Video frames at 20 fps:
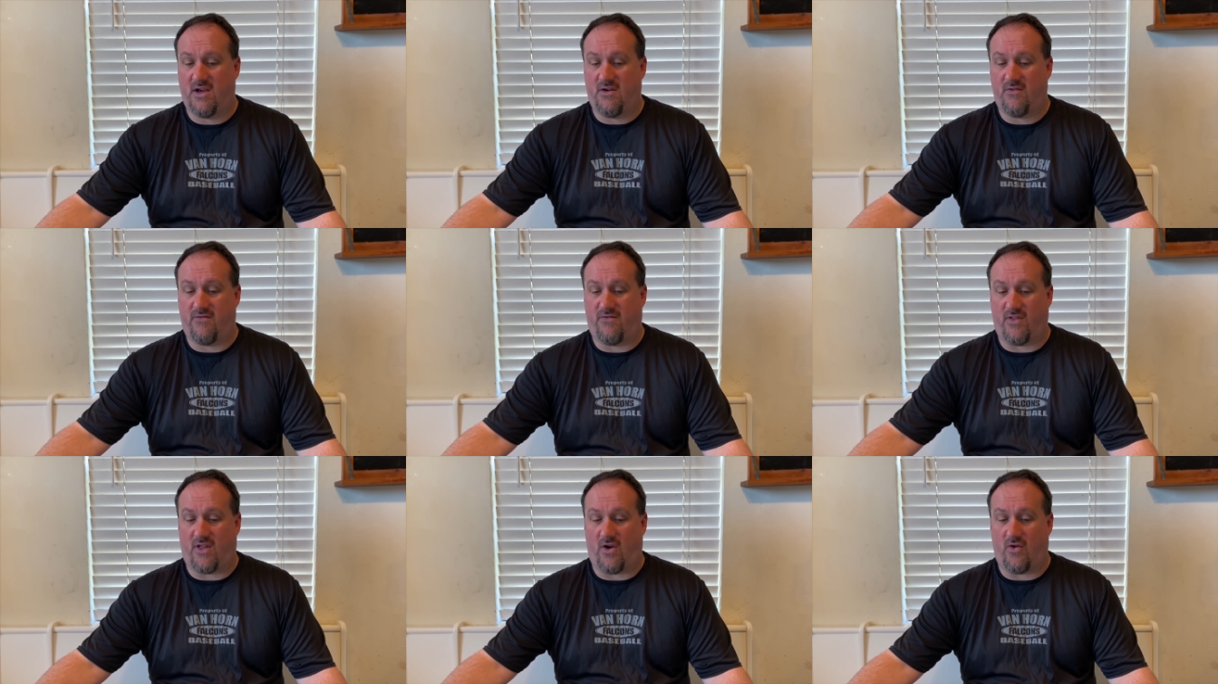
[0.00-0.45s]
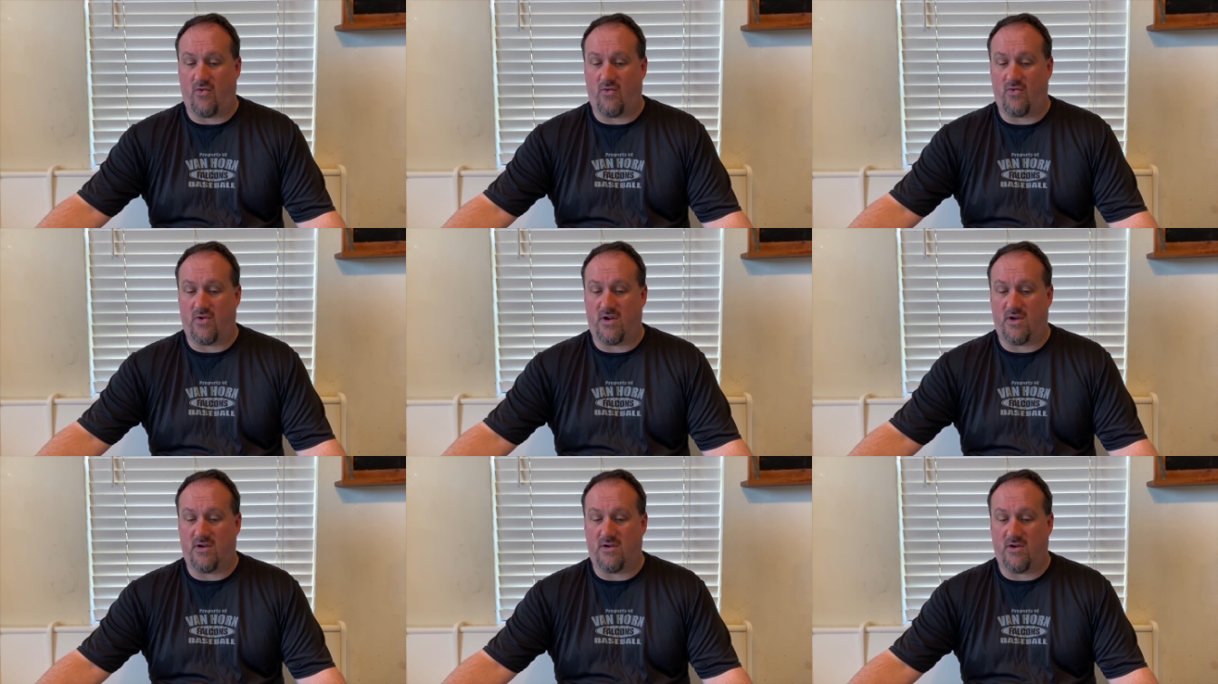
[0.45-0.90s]

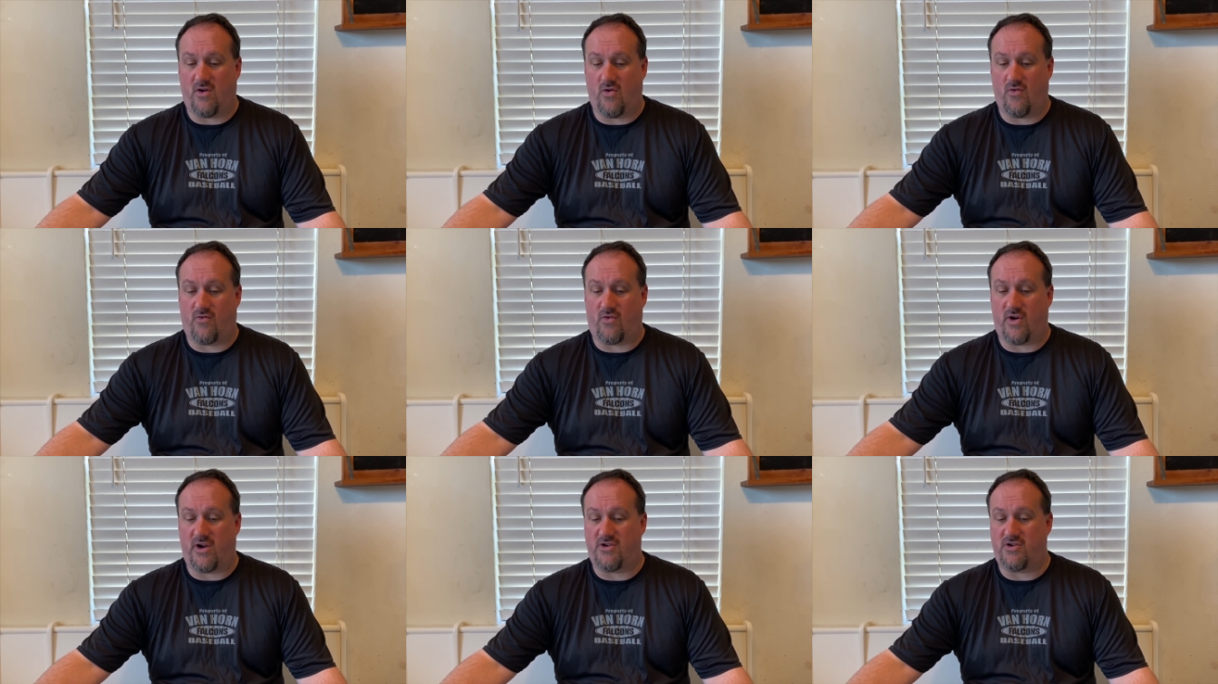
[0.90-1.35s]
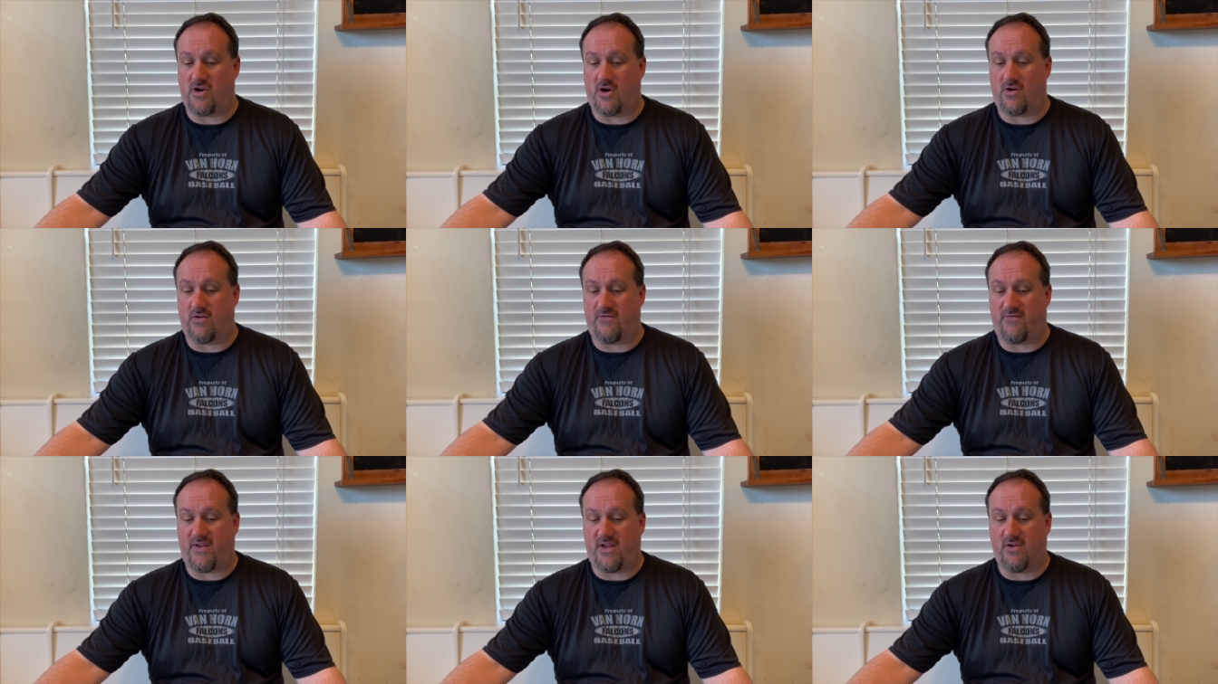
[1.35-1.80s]
flown over a
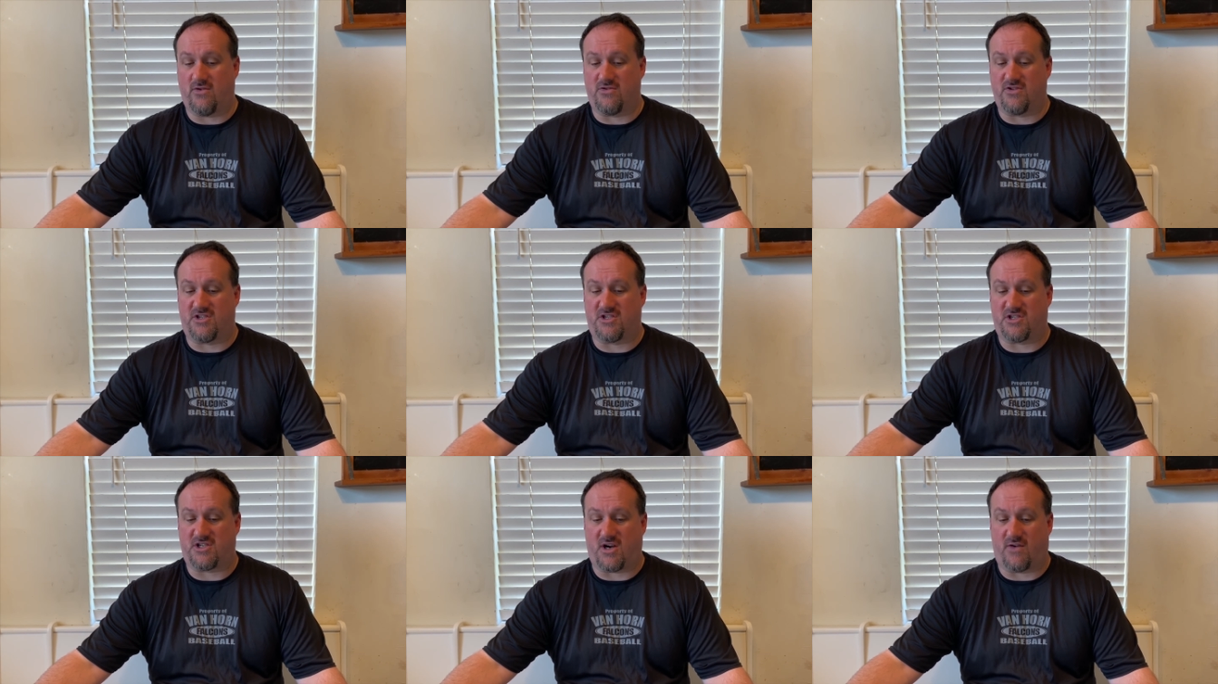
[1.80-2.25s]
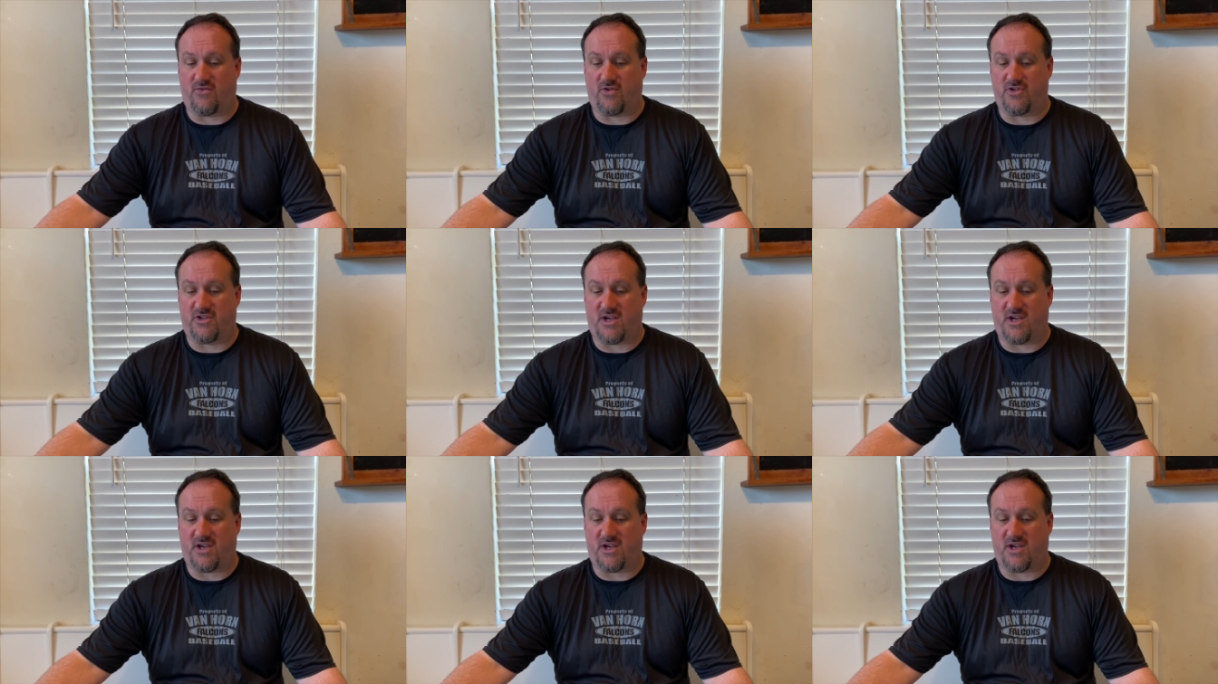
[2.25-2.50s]
dirt field several